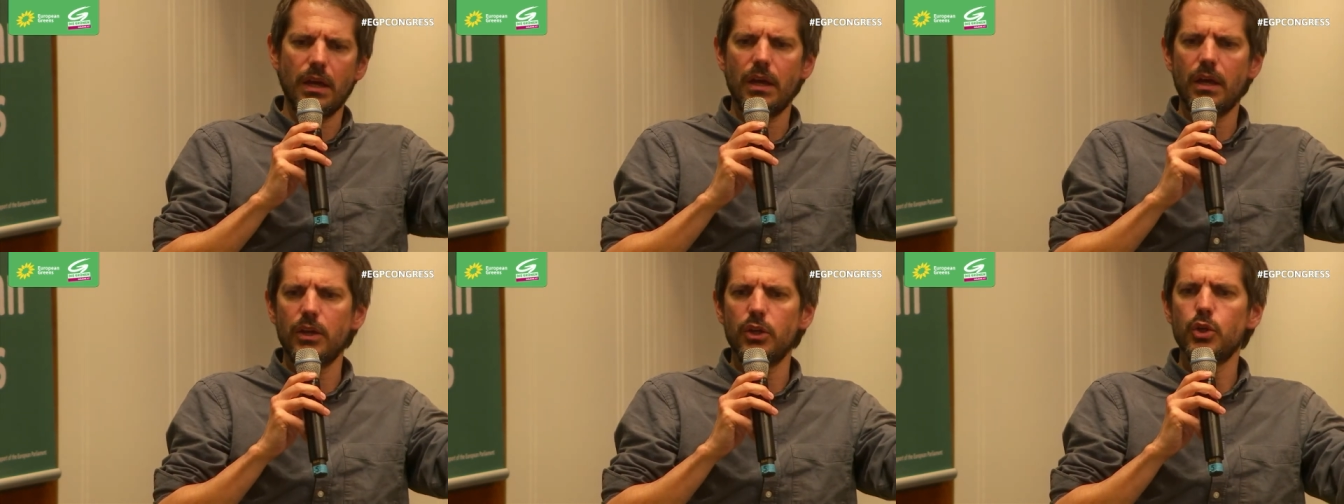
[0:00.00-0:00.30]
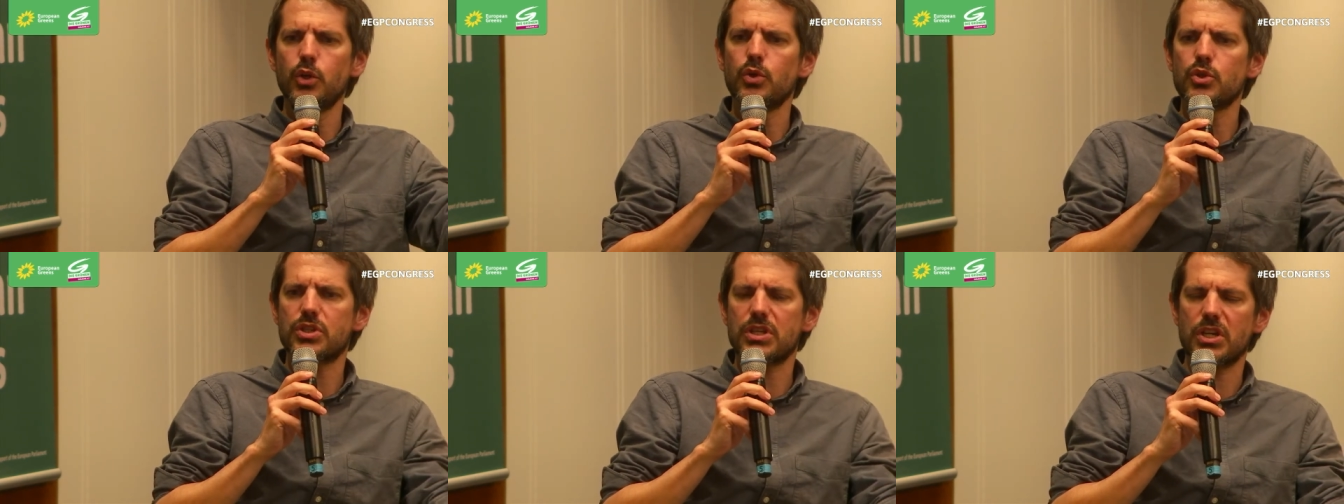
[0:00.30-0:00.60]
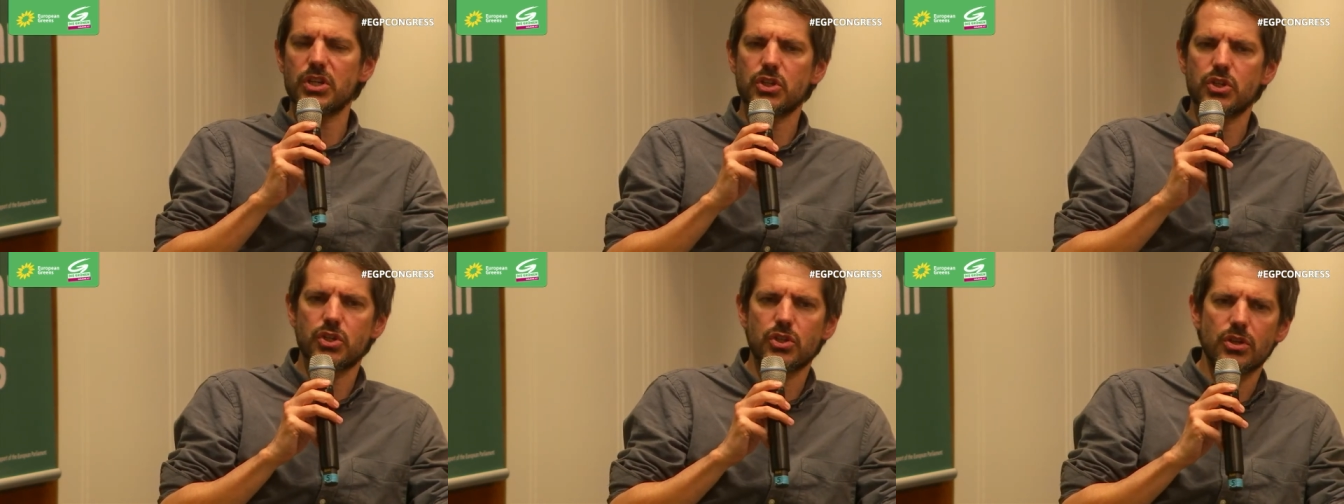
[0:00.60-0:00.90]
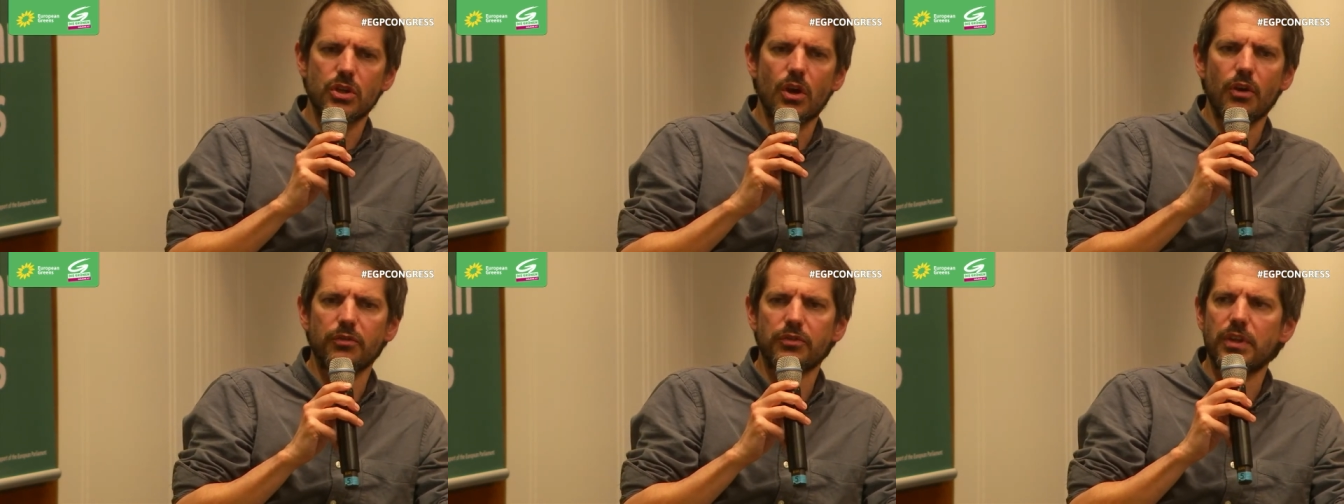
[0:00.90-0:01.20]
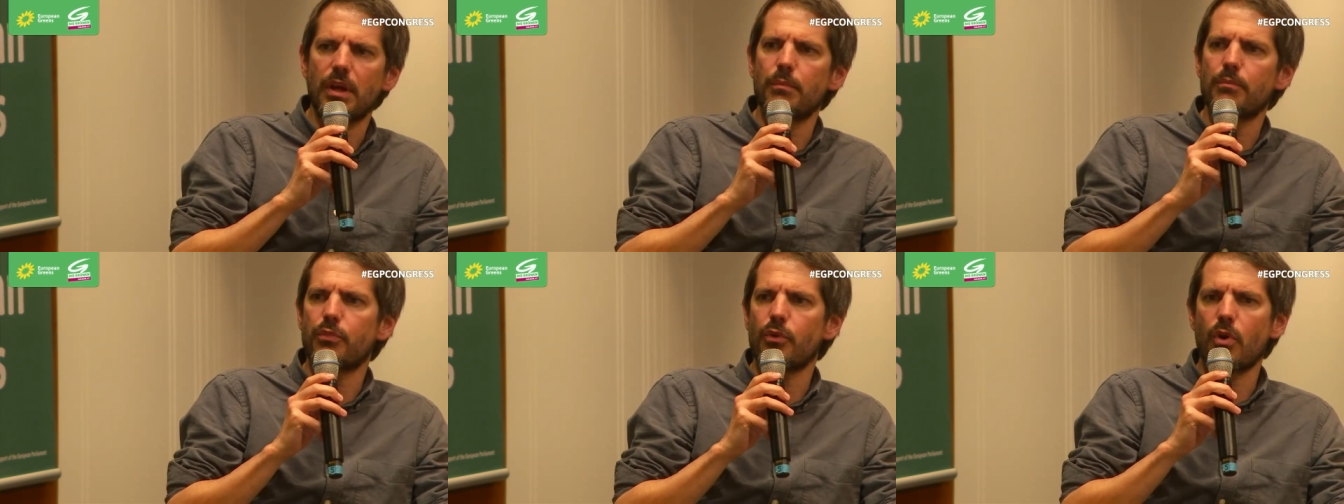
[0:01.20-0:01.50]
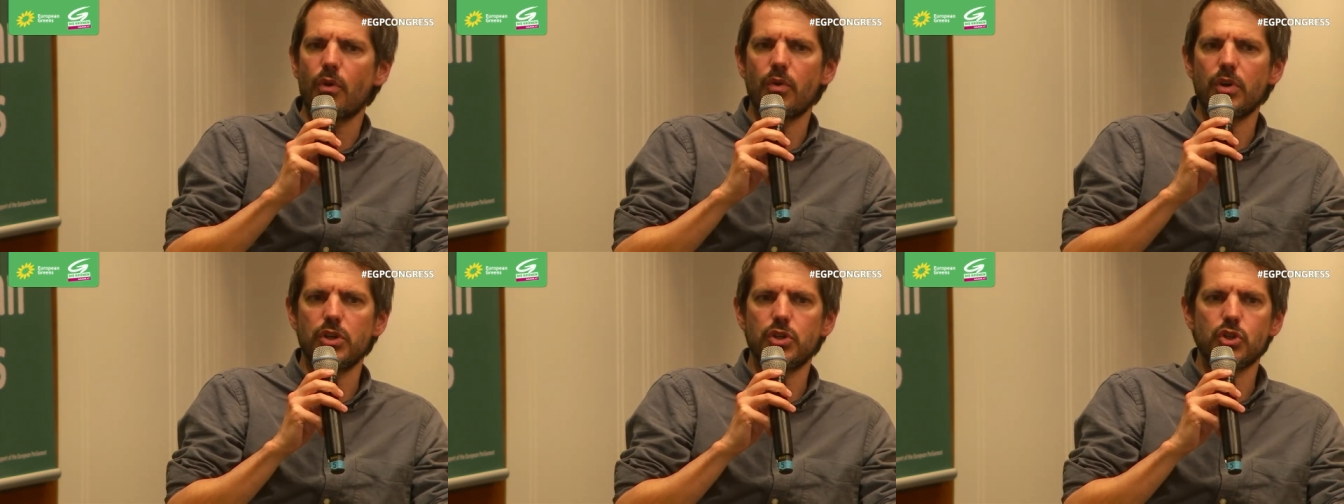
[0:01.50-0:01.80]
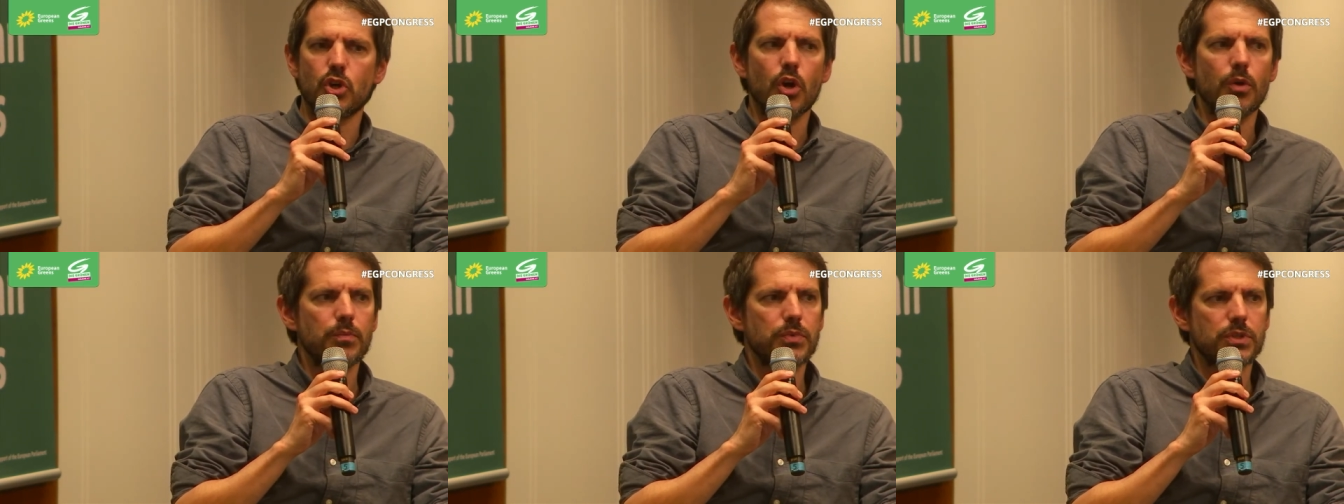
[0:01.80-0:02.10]
usage of temporary
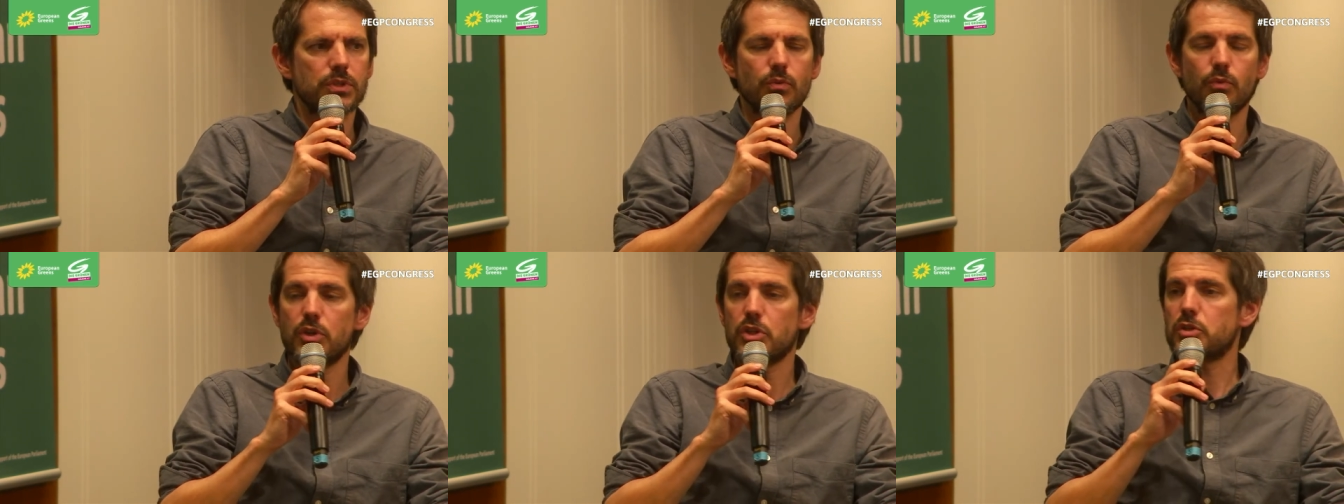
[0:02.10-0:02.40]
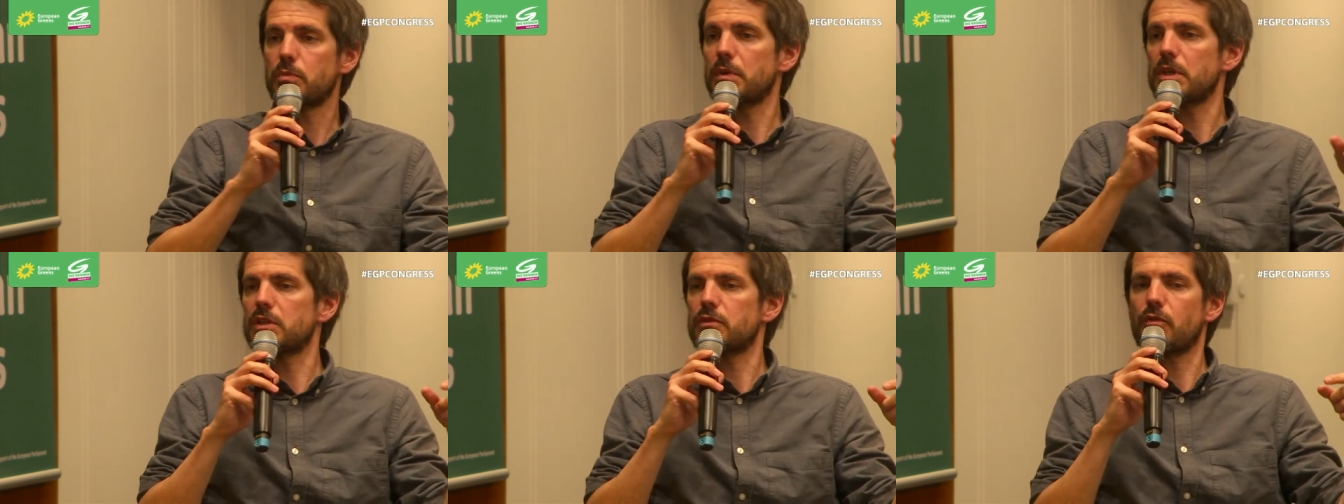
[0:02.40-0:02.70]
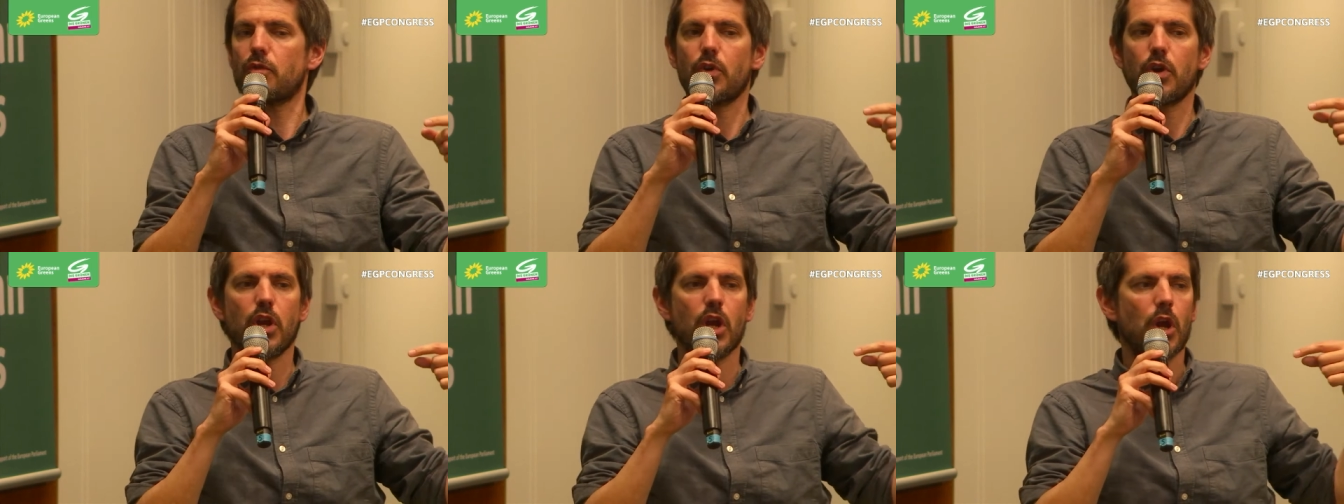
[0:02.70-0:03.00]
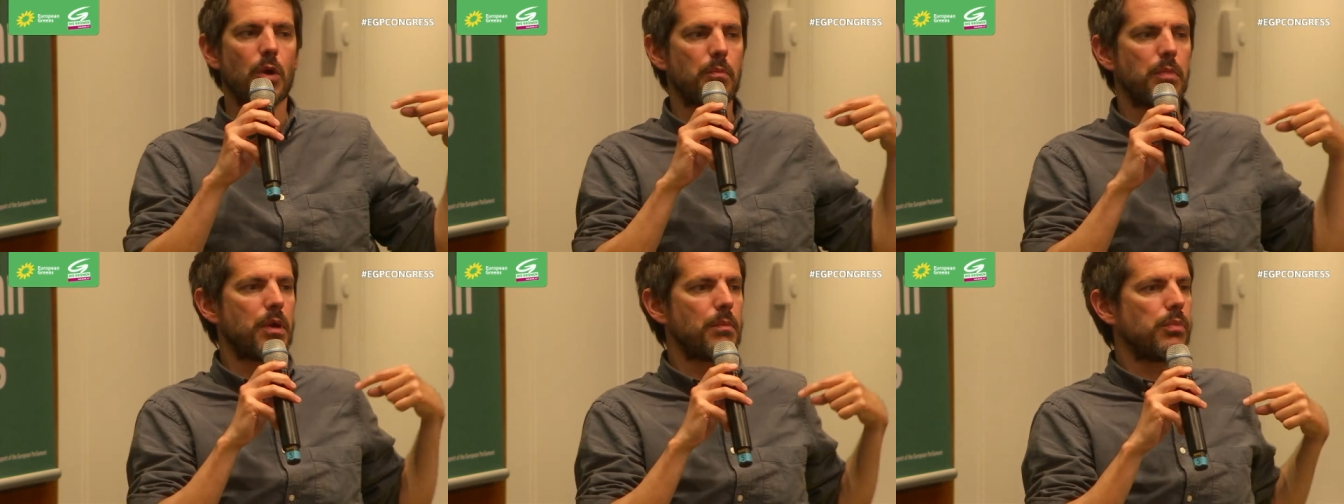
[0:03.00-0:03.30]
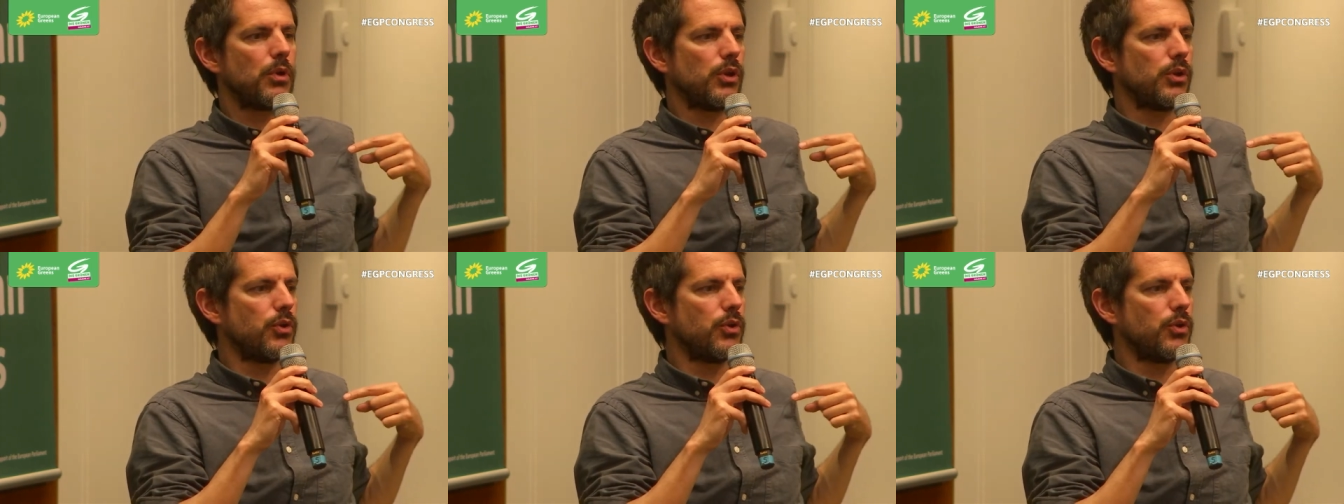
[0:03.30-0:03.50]
jobs, which means for young people,